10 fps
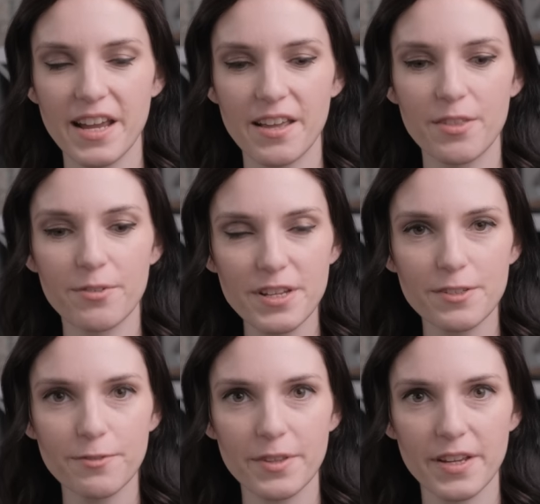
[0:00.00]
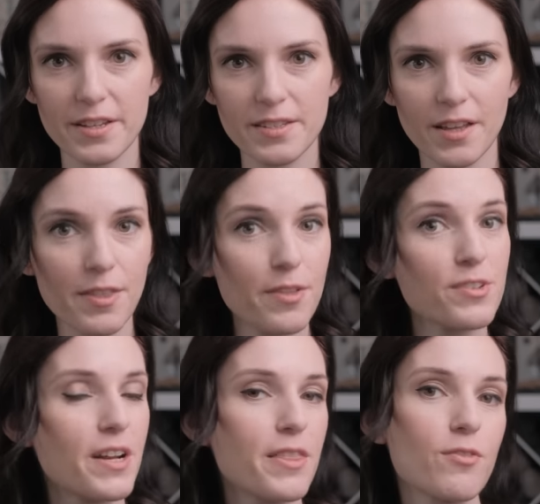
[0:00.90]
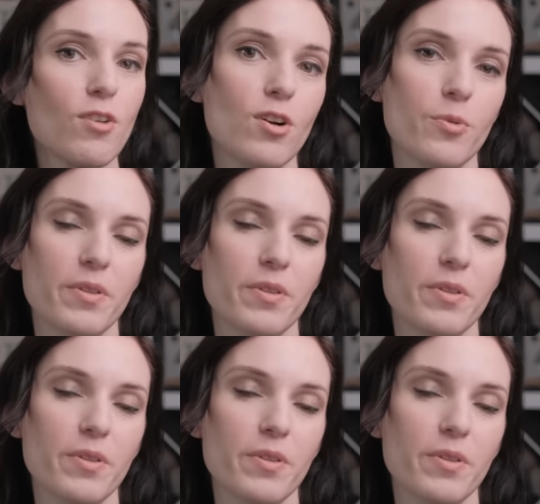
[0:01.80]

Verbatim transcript: And the reason for this, not that there's anything wrong